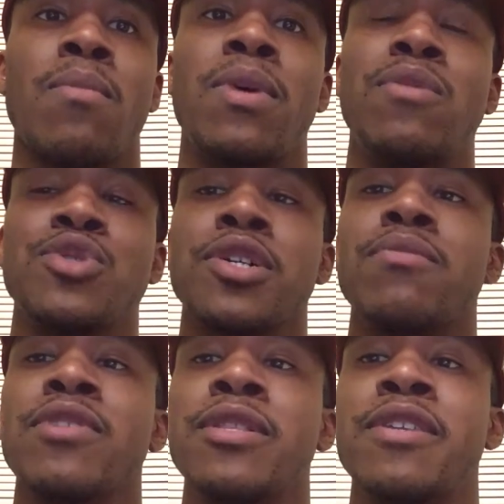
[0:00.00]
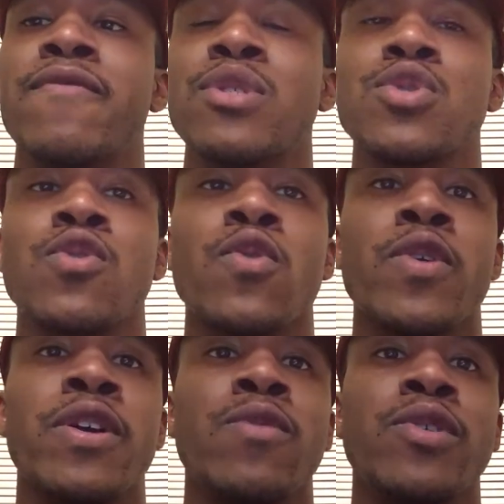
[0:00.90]
but it was a completely different
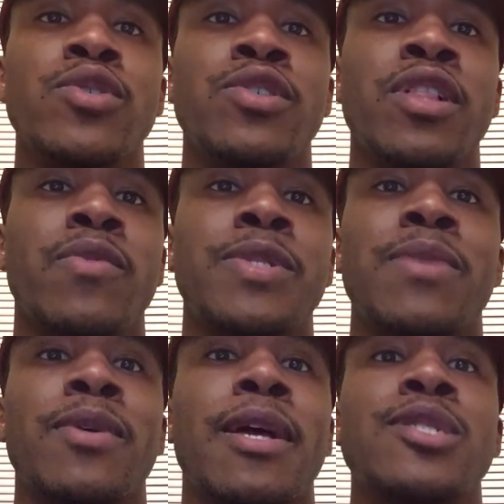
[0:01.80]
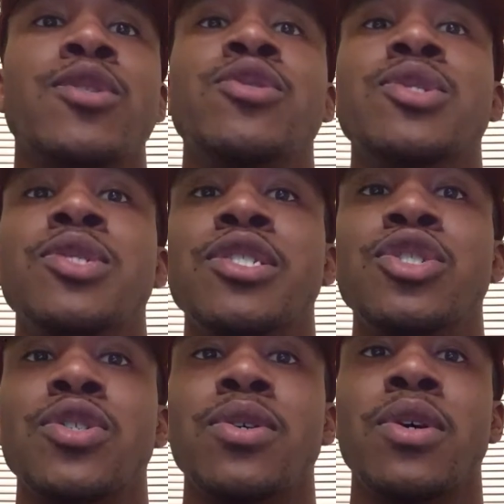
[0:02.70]
story when you're dealing with something like search and
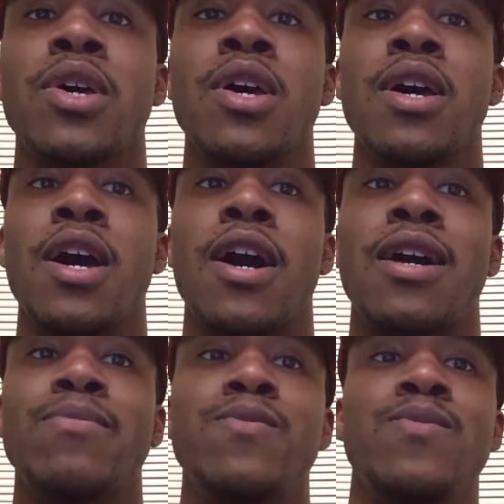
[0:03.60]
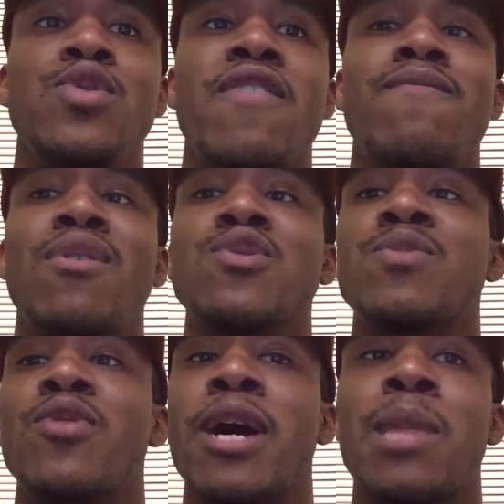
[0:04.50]
seizure. You have
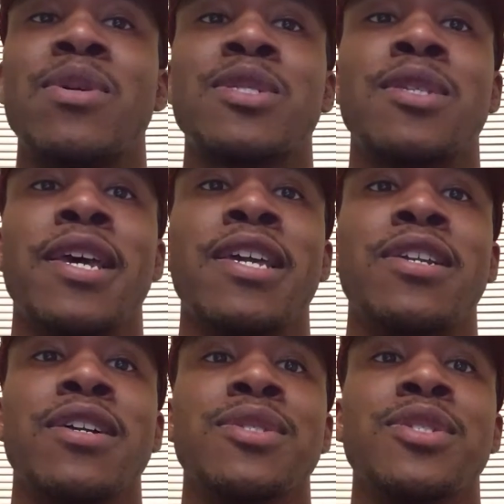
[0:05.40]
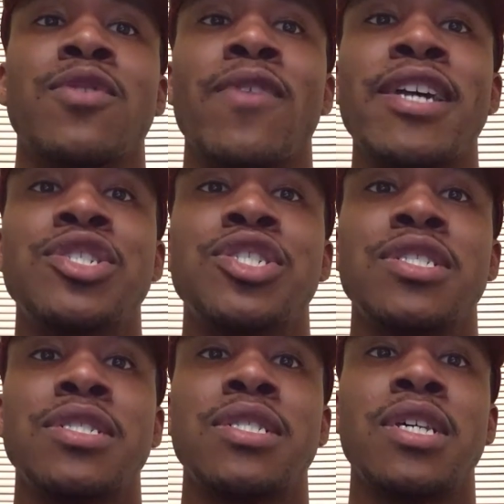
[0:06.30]
multiple elements to take into
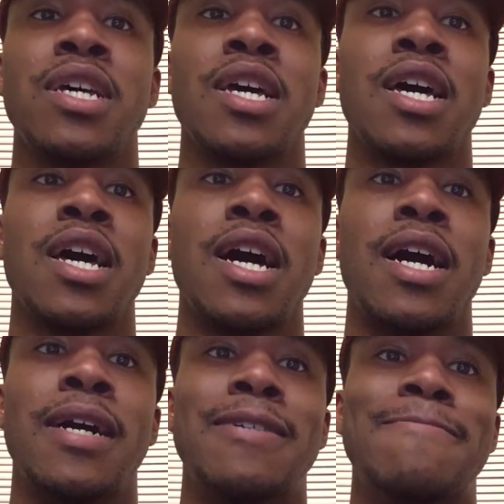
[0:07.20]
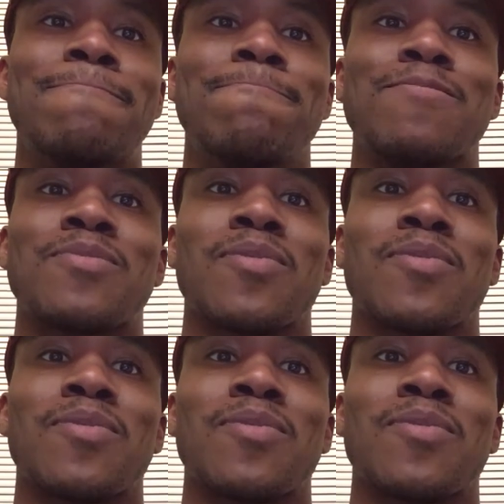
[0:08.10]
consideration. Um,